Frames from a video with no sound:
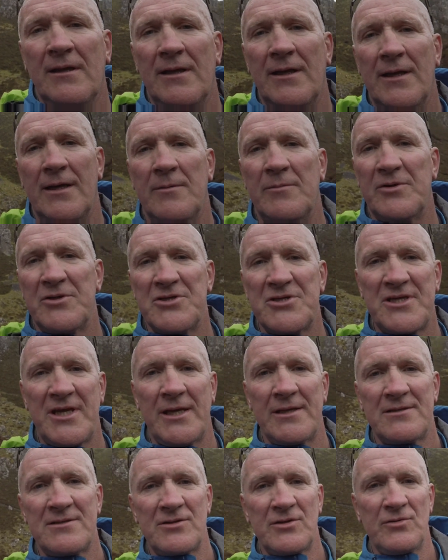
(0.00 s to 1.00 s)
And um, we're just
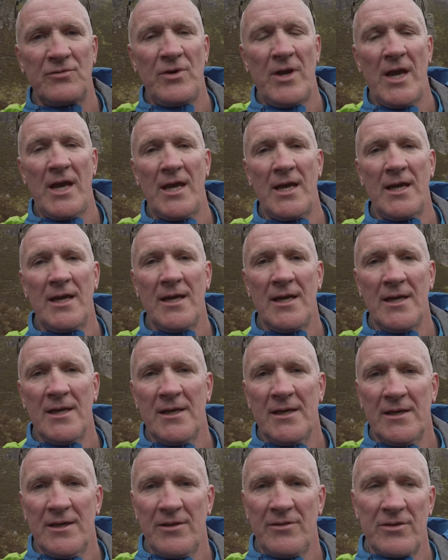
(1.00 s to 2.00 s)
getting to
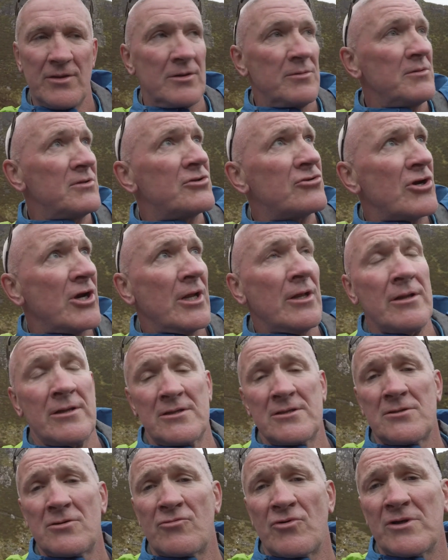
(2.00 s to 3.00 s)
the trail
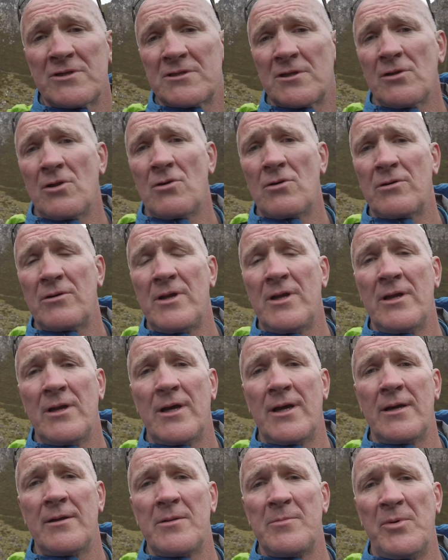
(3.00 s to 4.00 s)
that just runs along
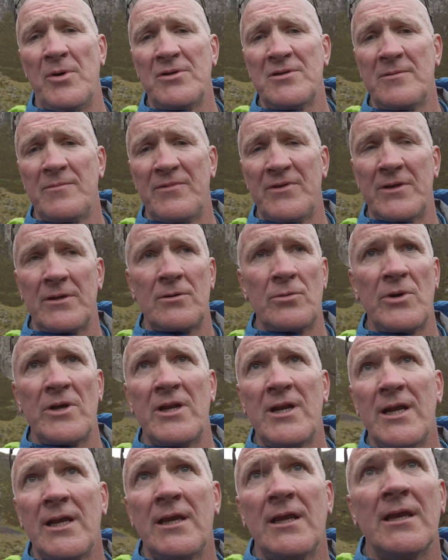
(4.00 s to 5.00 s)
uh, the bottom of the
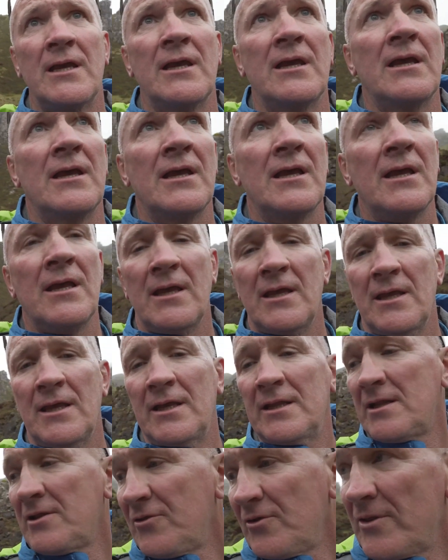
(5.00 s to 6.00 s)
Quiraing,
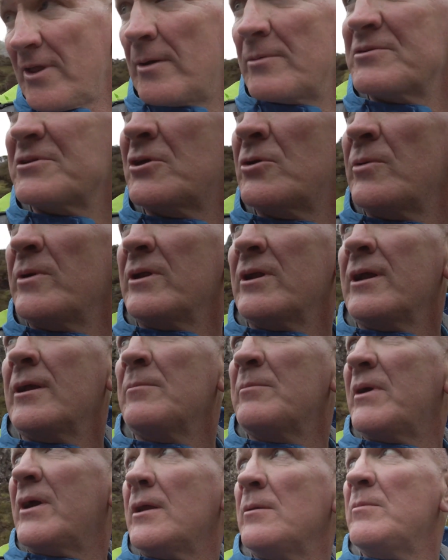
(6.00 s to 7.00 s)
and I thought that was a
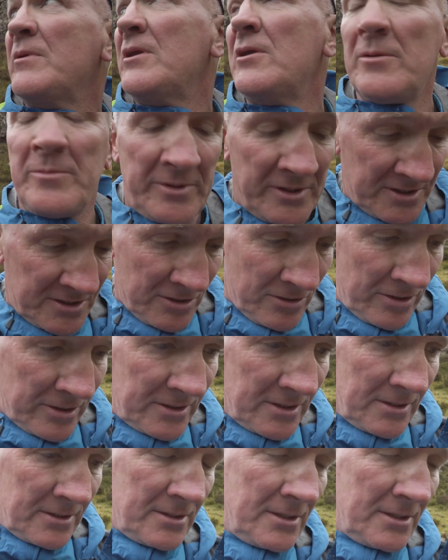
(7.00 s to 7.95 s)
Quiraing behind me here, but it's not.